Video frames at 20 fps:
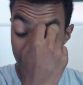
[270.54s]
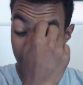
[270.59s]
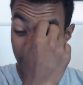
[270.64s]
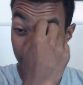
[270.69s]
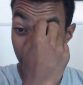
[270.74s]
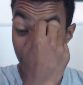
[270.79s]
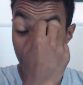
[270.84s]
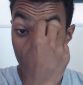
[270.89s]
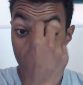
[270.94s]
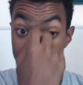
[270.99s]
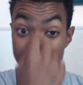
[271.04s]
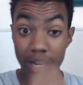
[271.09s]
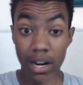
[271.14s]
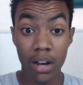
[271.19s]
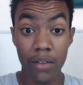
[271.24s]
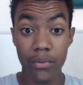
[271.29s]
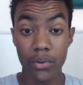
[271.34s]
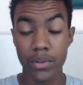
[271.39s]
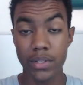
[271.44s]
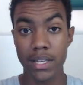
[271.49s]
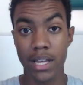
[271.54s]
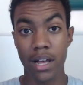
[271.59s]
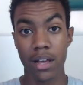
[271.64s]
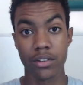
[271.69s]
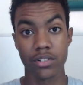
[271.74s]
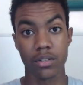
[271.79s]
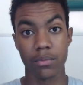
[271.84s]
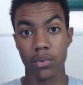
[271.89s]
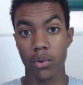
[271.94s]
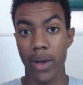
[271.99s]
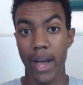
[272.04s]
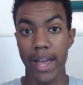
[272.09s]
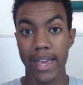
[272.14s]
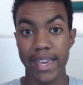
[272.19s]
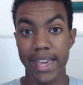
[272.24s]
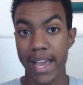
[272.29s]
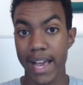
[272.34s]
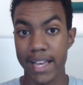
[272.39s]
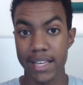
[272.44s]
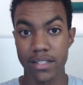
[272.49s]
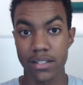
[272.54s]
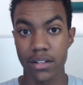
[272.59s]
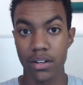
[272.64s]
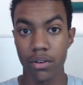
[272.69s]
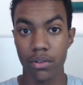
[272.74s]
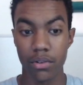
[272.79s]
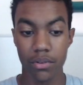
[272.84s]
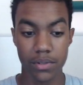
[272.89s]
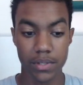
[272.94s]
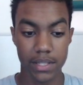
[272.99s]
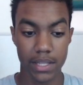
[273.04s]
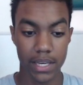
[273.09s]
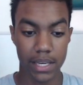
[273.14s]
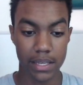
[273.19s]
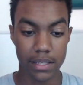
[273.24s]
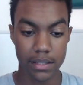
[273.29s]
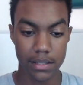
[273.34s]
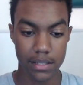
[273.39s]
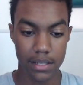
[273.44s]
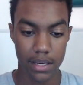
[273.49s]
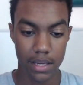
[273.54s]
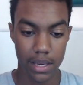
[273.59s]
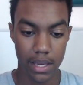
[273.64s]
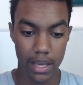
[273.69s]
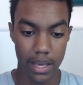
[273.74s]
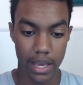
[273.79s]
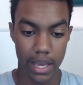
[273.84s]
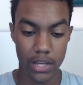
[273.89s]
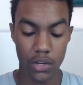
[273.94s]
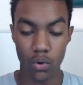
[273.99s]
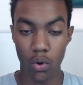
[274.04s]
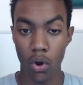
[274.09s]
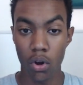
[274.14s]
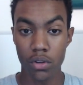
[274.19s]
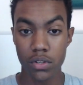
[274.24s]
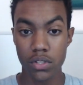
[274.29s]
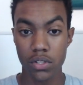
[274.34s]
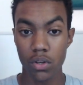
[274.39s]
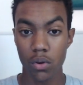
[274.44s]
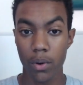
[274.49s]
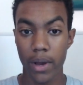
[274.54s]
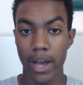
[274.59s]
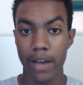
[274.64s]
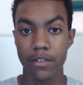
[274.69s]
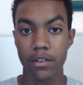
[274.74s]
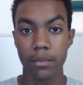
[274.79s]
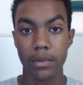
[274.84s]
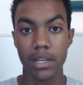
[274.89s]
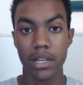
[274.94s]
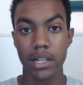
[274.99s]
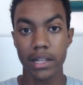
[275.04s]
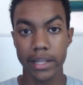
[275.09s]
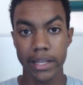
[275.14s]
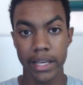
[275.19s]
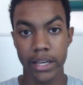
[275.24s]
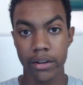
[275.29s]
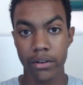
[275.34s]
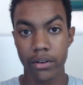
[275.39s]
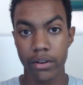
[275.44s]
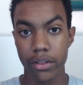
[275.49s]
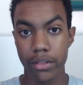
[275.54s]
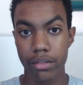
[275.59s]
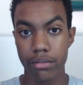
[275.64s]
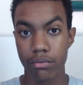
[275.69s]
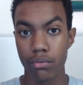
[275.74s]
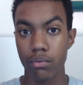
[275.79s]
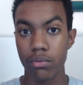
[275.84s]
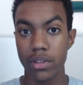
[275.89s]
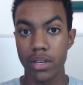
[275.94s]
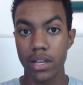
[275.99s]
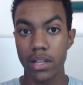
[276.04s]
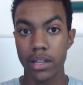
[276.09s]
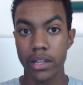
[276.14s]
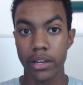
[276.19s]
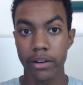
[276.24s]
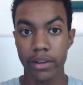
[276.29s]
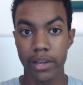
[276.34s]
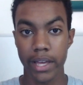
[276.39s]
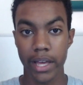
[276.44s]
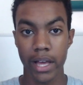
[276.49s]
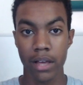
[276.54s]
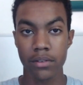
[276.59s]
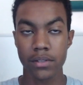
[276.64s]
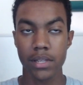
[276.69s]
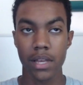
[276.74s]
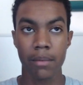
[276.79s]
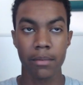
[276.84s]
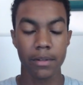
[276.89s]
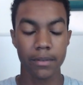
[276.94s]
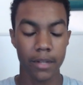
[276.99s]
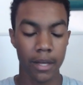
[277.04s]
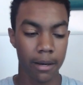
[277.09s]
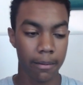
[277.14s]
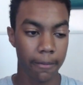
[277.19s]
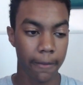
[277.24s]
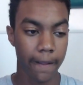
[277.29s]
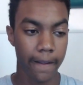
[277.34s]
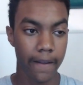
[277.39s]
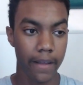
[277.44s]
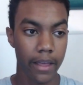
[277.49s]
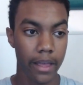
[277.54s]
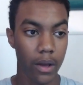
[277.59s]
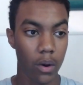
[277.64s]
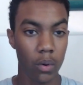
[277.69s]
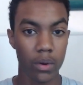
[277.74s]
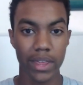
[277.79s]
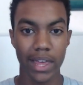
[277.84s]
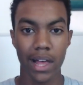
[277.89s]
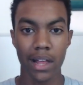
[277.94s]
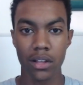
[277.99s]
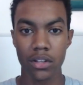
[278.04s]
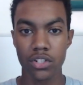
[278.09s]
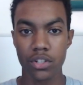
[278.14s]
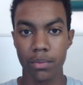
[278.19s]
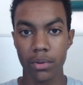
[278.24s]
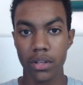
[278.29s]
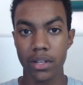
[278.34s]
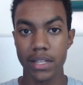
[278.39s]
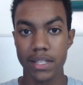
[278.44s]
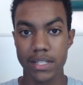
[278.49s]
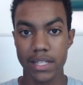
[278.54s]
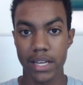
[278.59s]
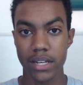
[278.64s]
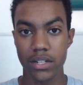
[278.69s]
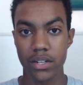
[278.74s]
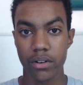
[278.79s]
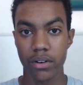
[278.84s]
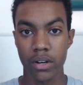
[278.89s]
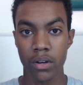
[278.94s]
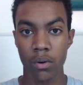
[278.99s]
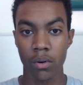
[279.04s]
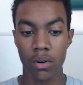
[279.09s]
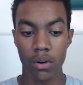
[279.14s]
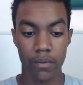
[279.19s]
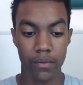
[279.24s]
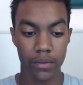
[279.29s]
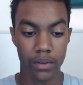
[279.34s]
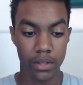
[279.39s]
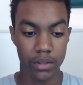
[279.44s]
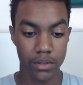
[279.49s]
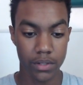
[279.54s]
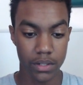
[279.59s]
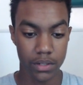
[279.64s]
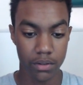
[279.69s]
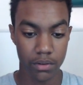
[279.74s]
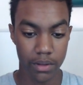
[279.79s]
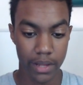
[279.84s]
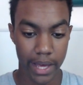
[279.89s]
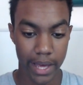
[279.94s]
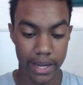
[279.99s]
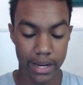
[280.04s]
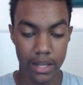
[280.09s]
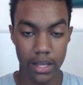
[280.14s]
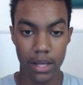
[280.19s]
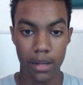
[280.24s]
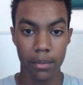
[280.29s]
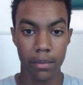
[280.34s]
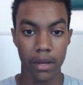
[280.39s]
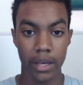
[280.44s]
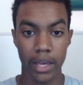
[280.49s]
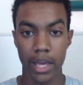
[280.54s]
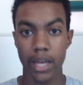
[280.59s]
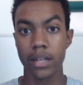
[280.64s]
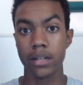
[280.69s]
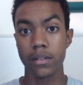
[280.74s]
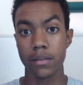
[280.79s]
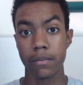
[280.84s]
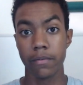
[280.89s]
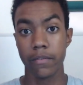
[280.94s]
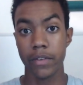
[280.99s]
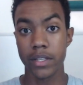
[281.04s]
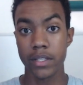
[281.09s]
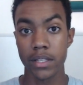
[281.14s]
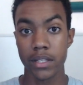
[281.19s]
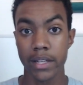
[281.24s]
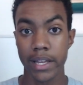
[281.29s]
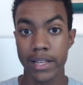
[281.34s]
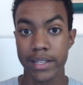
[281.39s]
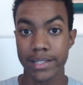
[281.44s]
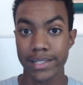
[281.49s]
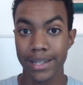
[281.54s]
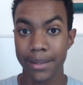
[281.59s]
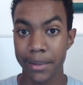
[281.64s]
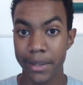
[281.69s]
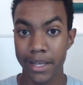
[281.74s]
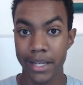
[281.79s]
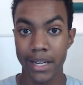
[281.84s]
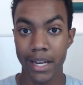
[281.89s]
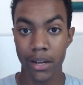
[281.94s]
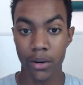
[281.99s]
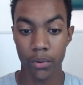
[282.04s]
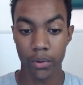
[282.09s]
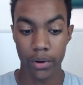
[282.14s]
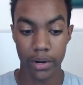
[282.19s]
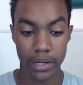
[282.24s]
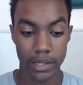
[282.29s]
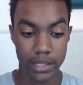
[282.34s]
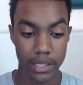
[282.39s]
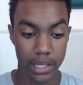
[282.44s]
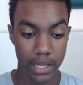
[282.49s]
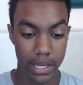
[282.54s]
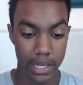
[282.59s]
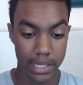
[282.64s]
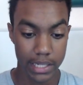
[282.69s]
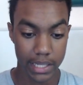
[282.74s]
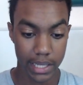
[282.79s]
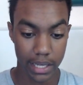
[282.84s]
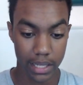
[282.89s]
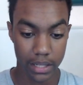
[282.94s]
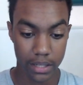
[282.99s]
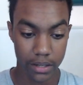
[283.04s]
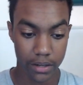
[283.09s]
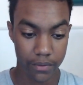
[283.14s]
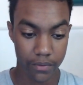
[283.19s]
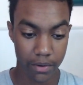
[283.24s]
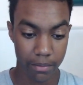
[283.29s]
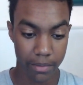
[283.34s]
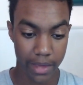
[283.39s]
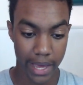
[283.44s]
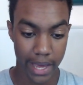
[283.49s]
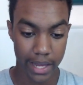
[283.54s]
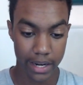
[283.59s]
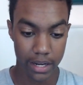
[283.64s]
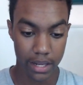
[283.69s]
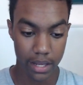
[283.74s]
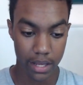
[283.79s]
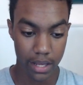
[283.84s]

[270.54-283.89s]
Before he can offer you a scholarship, he has to know those things, and you also have to be cleared through the clearinghouse, or the eligibility center, in order for you to do that. Again, visit ncaa.org to get cleared from that.